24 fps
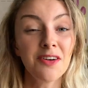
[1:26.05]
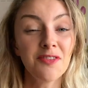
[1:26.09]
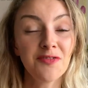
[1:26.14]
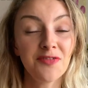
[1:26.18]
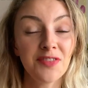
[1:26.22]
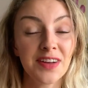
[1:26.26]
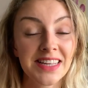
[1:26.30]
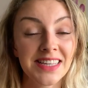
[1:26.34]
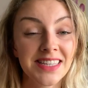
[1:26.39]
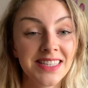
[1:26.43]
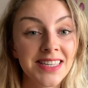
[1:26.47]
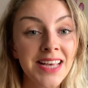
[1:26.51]

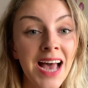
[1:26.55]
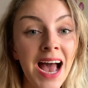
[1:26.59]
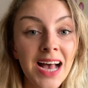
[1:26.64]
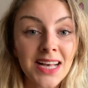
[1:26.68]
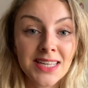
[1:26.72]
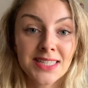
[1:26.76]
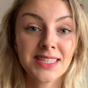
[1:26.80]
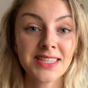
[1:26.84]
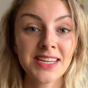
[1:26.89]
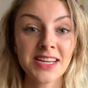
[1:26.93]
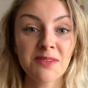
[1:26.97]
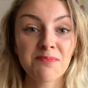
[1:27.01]

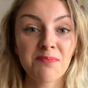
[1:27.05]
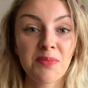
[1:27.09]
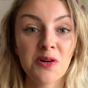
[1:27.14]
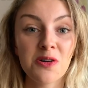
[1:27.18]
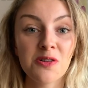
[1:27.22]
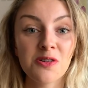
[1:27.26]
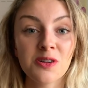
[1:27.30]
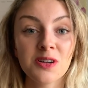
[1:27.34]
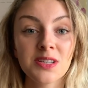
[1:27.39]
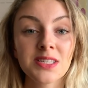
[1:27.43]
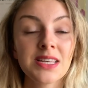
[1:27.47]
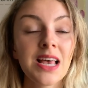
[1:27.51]
fantastic
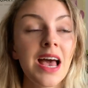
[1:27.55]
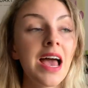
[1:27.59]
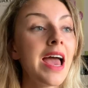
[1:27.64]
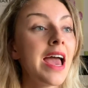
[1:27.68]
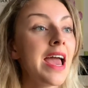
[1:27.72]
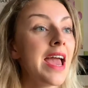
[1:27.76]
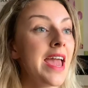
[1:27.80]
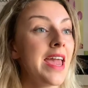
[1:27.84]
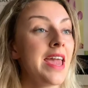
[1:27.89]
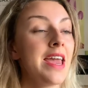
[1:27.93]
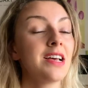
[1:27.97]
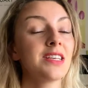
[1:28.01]
books.
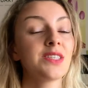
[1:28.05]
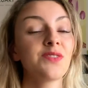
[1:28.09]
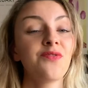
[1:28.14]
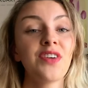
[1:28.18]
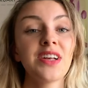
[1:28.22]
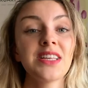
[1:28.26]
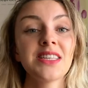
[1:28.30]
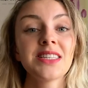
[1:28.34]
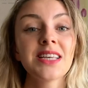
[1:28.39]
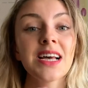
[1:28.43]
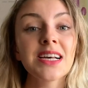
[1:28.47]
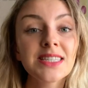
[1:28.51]
He has
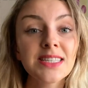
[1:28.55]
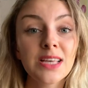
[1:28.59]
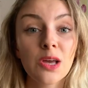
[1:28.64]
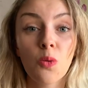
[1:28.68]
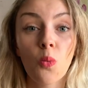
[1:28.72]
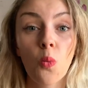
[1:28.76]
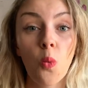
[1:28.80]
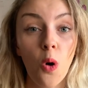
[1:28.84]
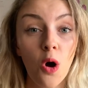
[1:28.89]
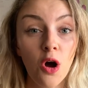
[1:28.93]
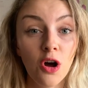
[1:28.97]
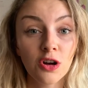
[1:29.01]
fantastic
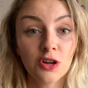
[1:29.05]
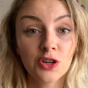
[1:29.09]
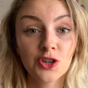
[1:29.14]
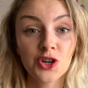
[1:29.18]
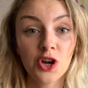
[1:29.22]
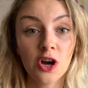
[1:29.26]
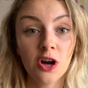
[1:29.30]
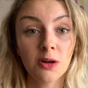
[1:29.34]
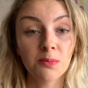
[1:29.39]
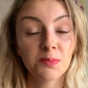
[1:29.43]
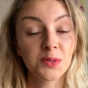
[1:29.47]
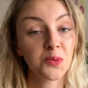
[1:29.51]

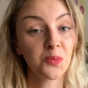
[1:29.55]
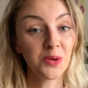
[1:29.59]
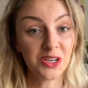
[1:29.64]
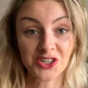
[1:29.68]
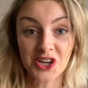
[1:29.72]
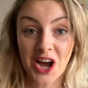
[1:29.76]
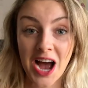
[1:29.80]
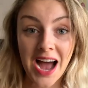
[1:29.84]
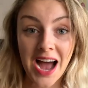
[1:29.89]
workshops, which